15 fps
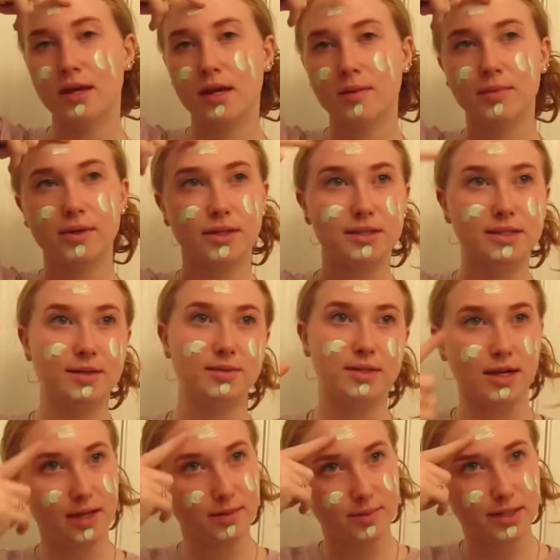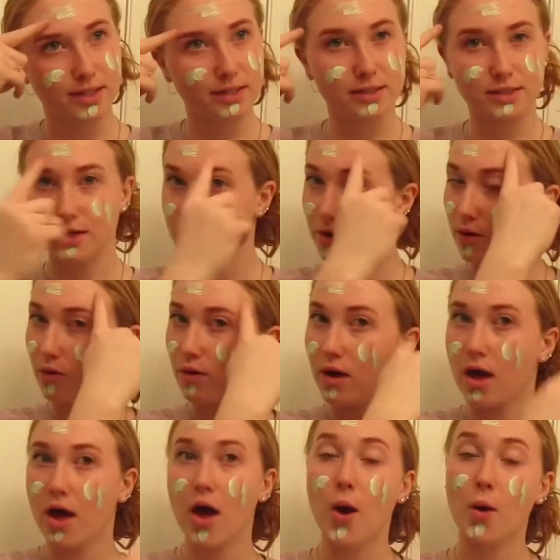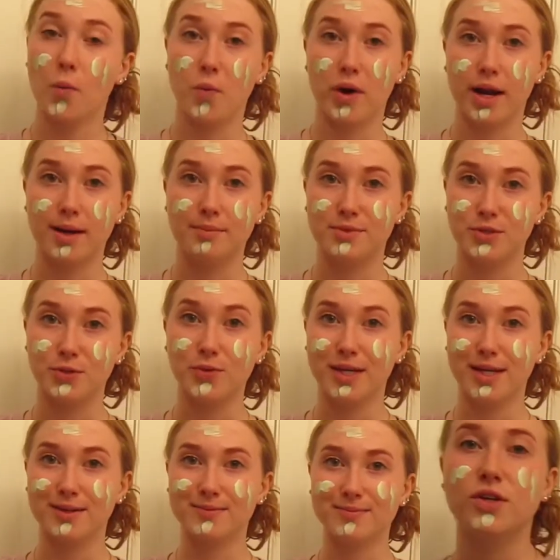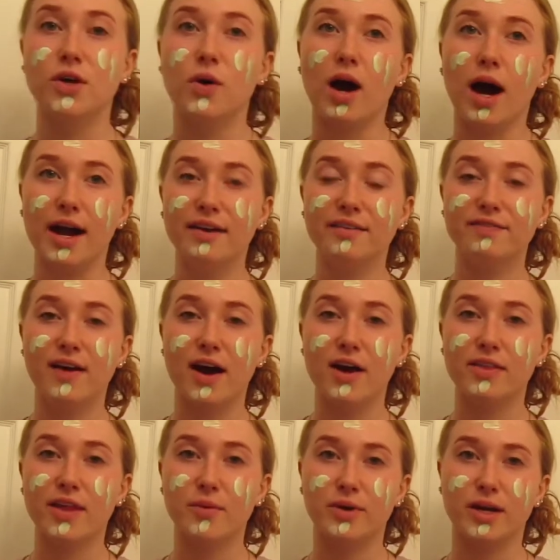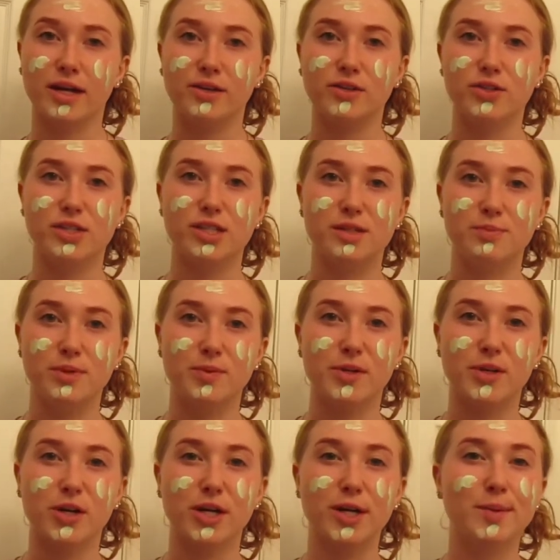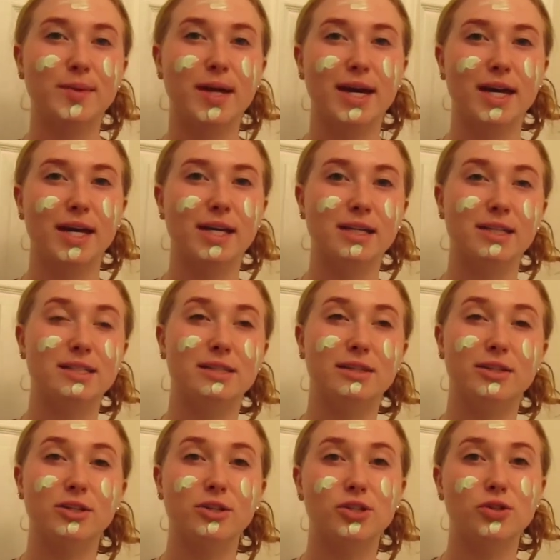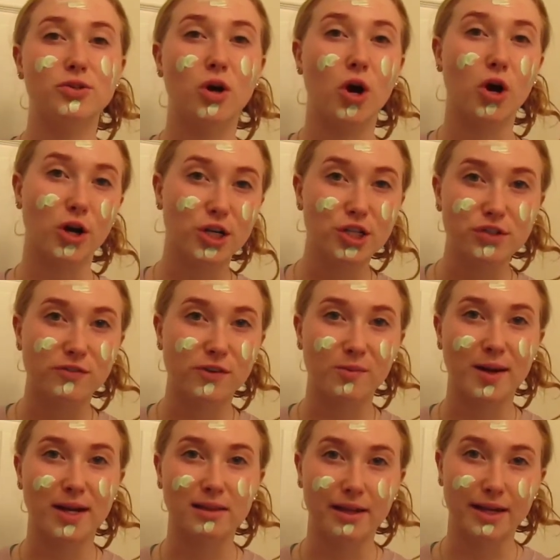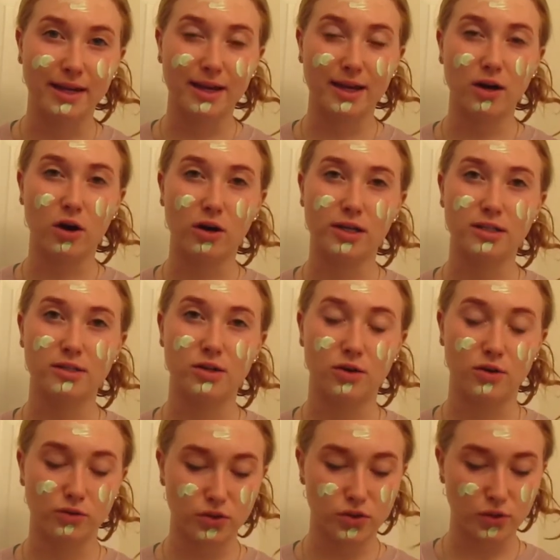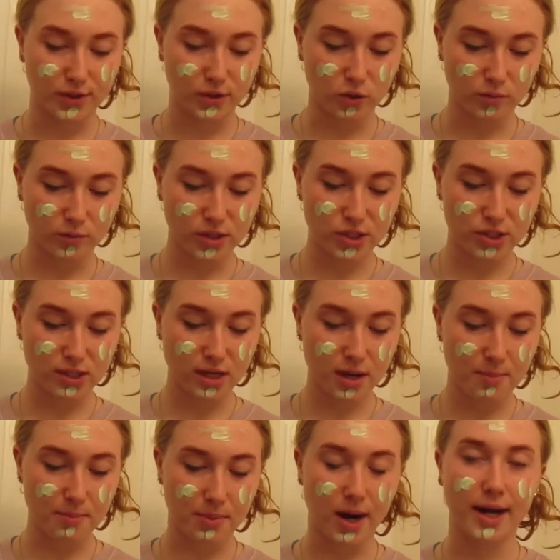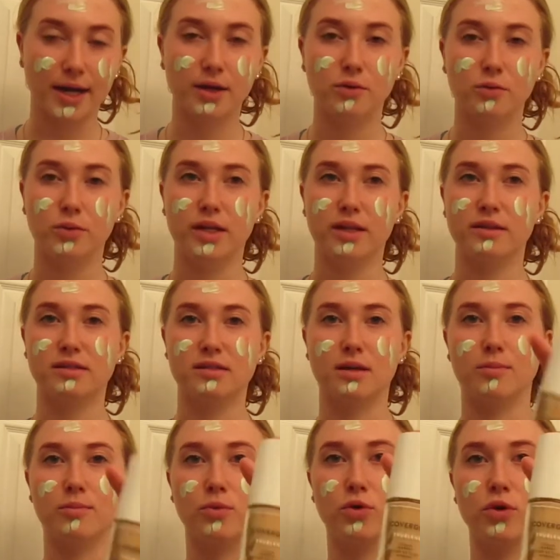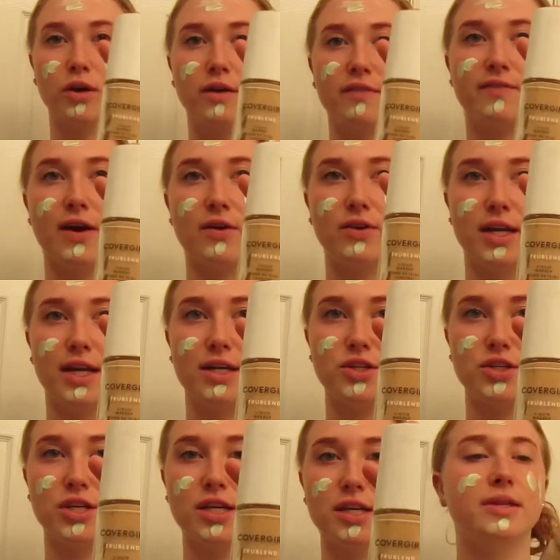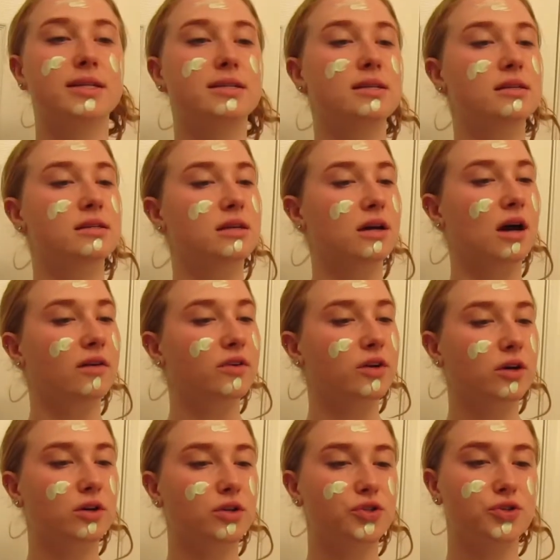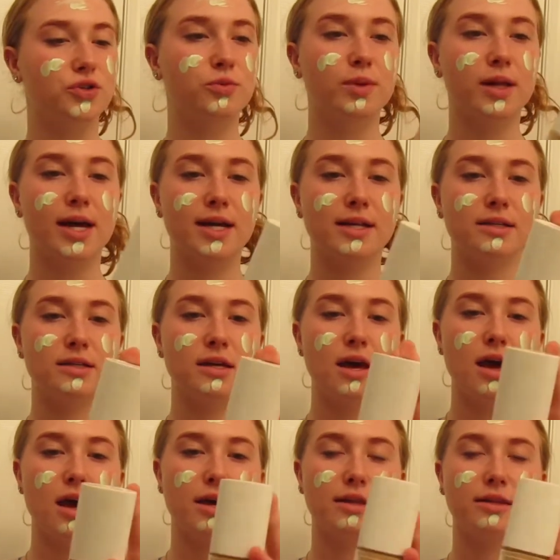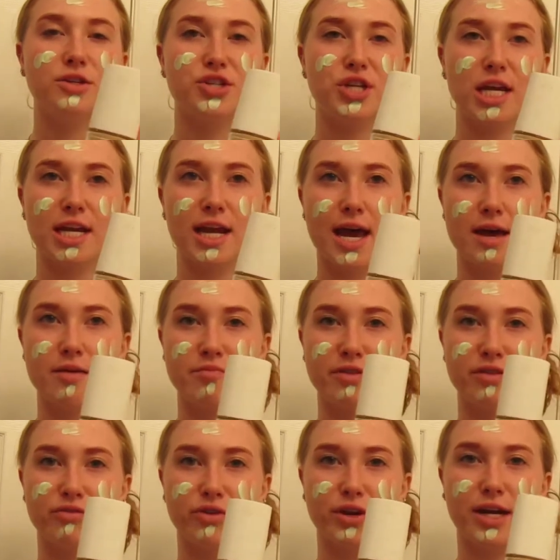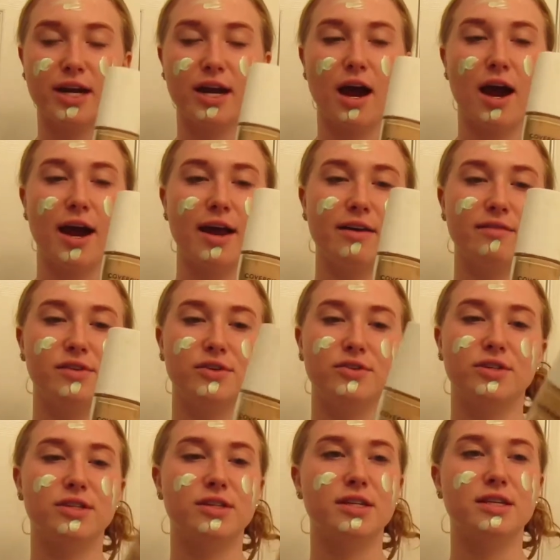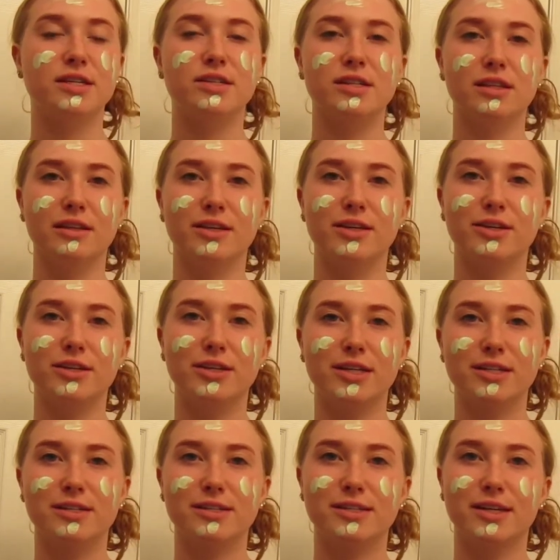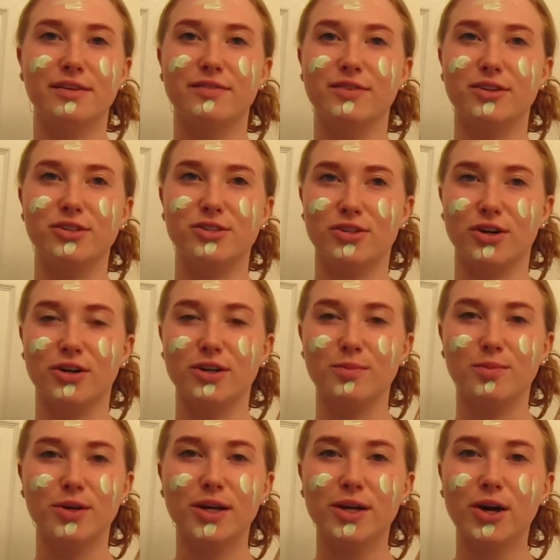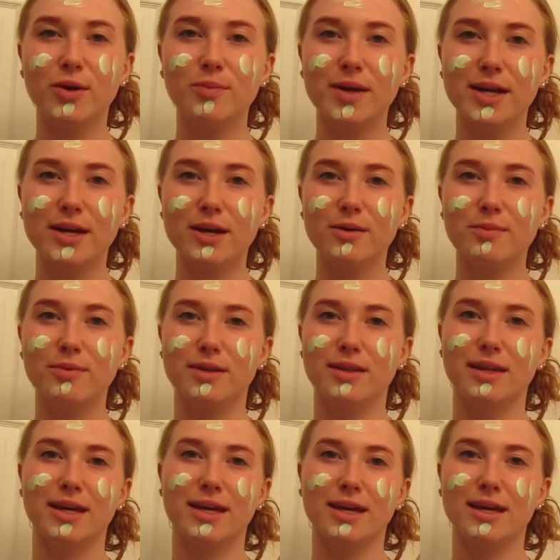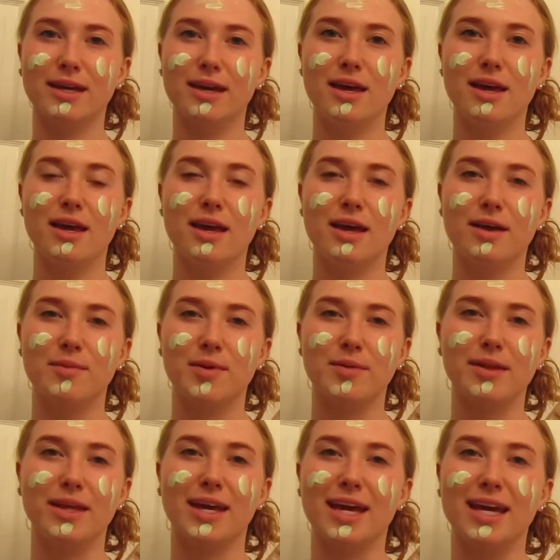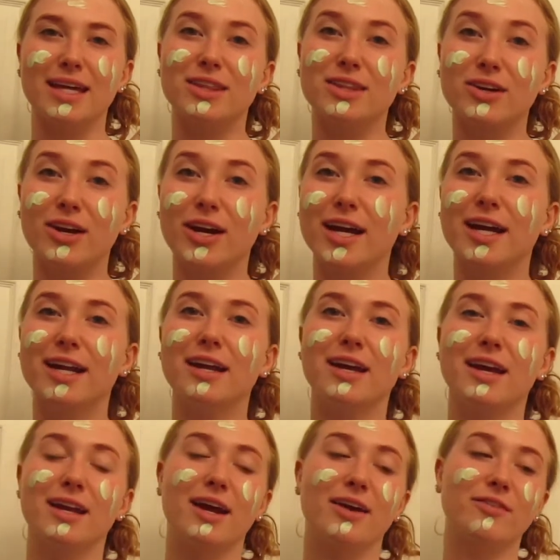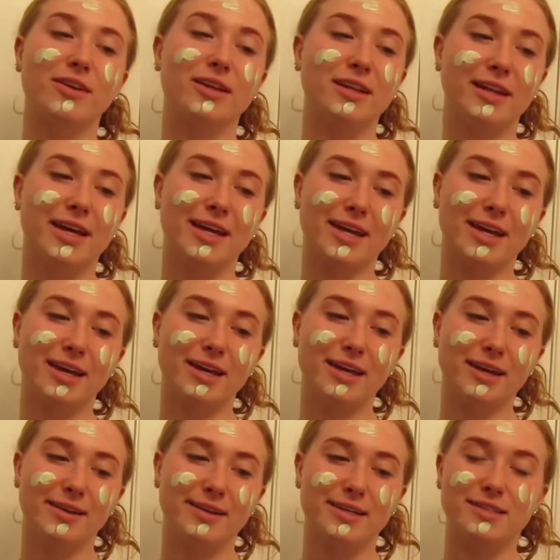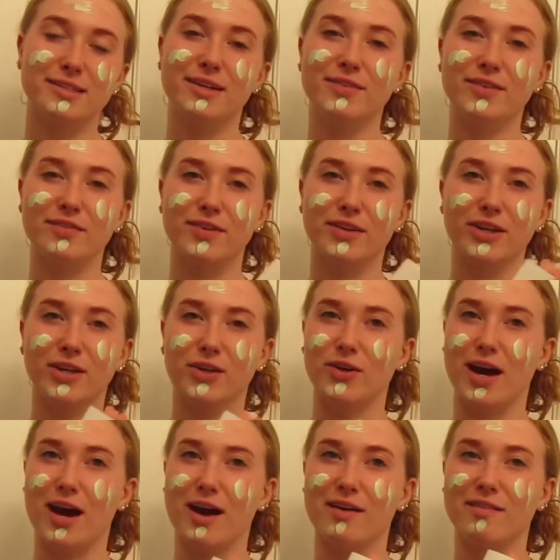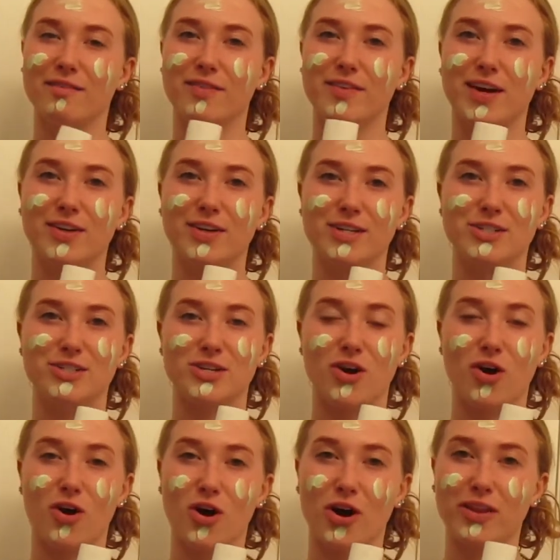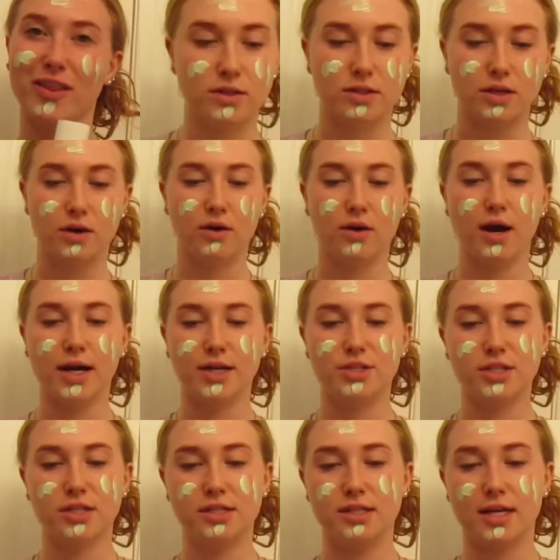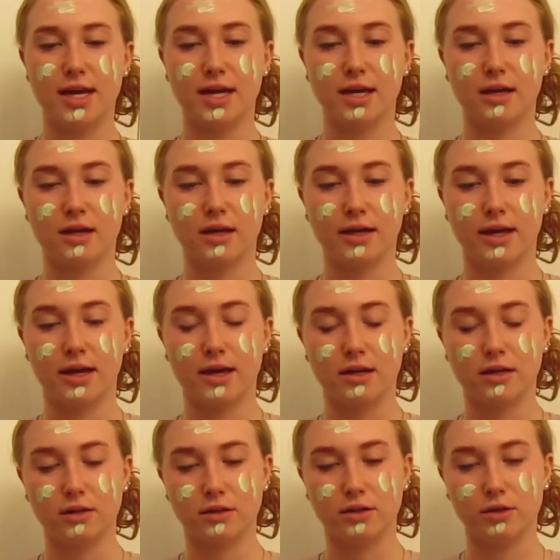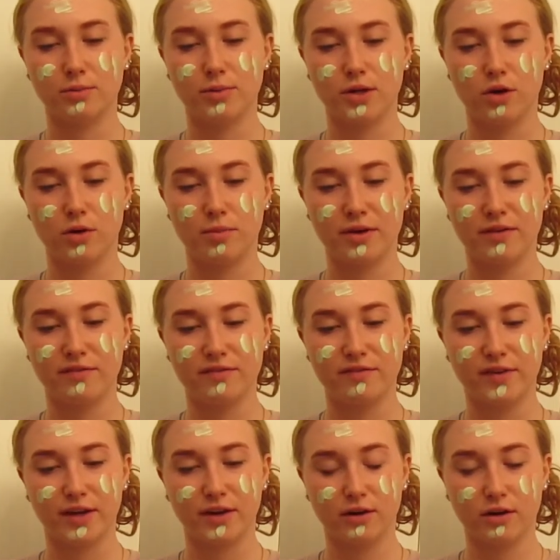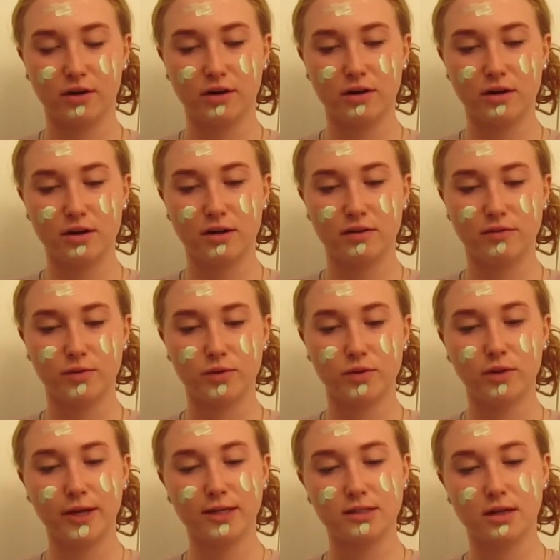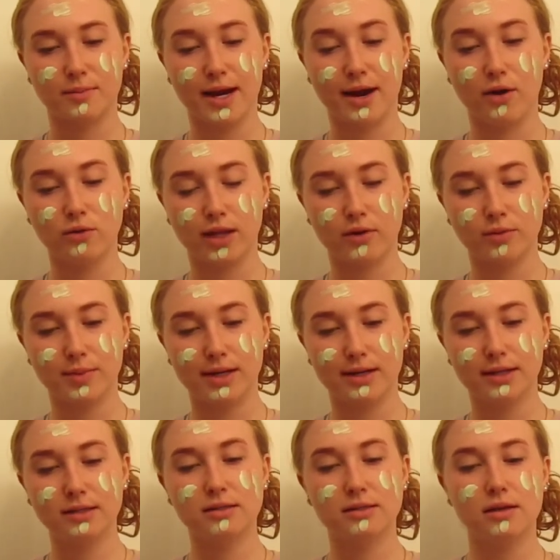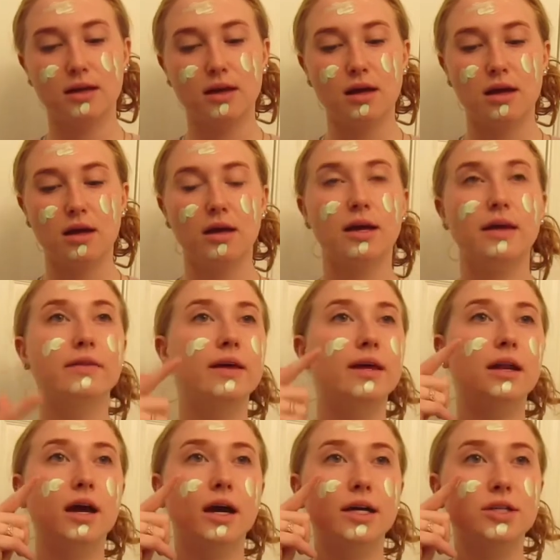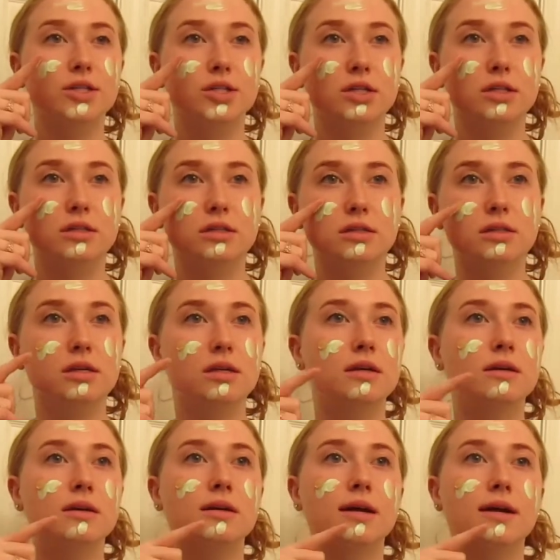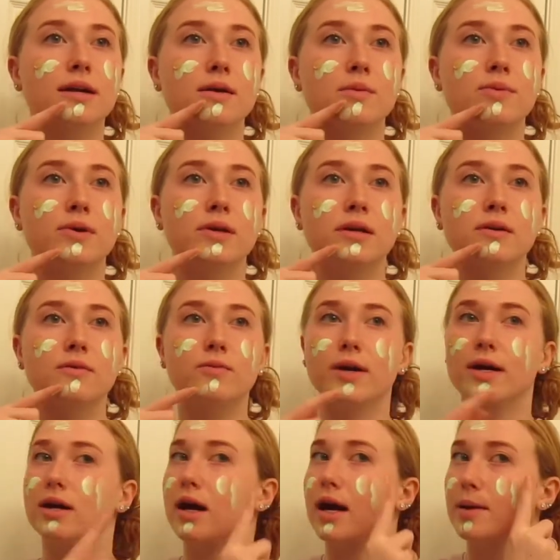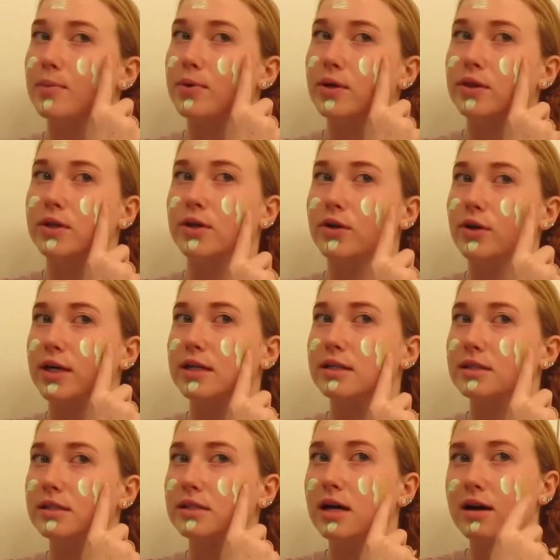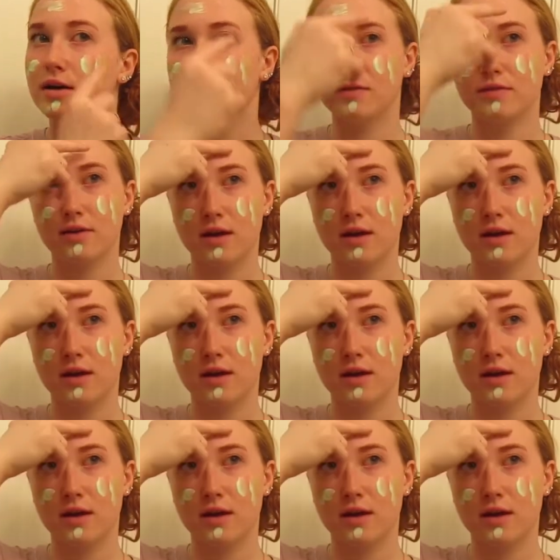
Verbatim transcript: but at the same time, I need to know what I'm doing. So I have found that when I use this BB cream that it is a little too orange for my liking on its own, so I normally just combine it with some more foundation. This is the CoverGirl TrueBlend in the shade M3. I have used this literally since I first started putting on makeup in like maybe like 8th grade, and I really like it. It doesn't even feel like you have foundation on. So I just take, again, a little bit on my finger. If it would like to come out, that would be nice. And then I just kind of put it where I put the green stuff.